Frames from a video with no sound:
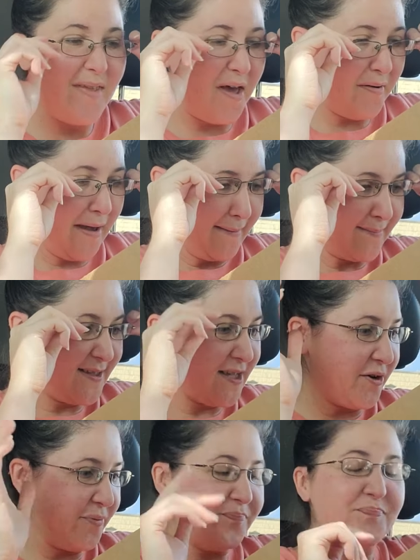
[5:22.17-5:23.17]
Okay,
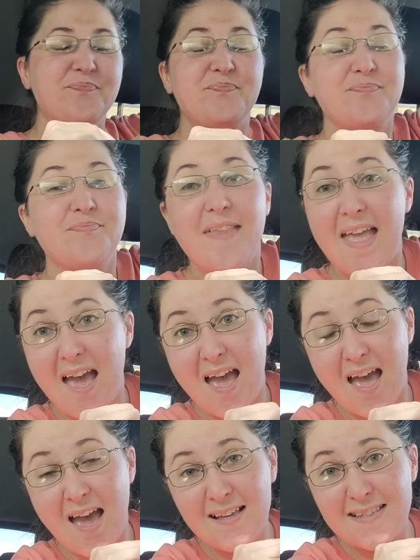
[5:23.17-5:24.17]
so,
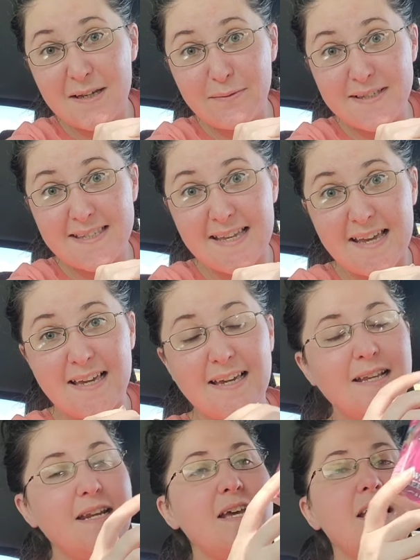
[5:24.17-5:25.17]
as I was saying,